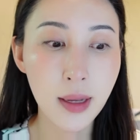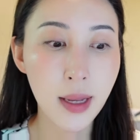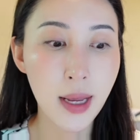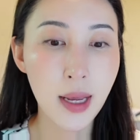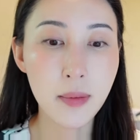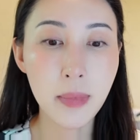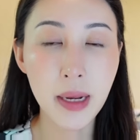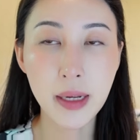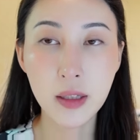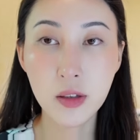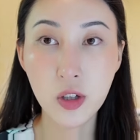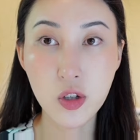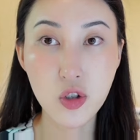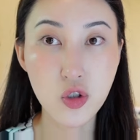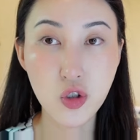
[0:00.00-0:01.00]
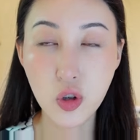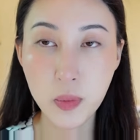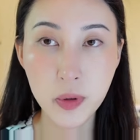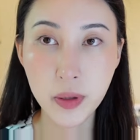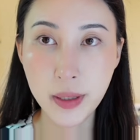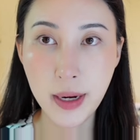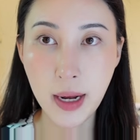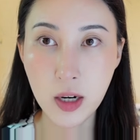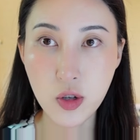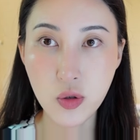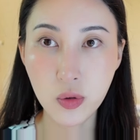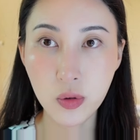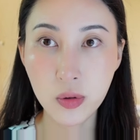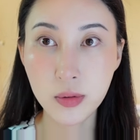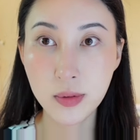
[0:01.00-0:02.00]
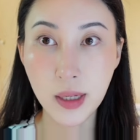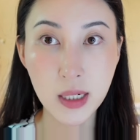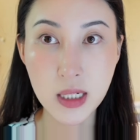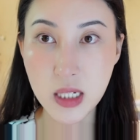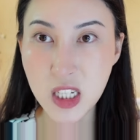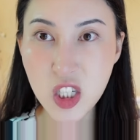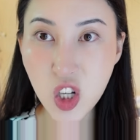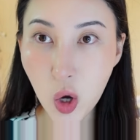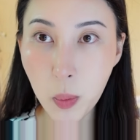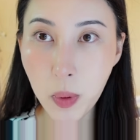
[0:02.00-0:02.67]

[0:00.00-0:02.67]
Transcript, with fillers: and make it look super unnatural like a disco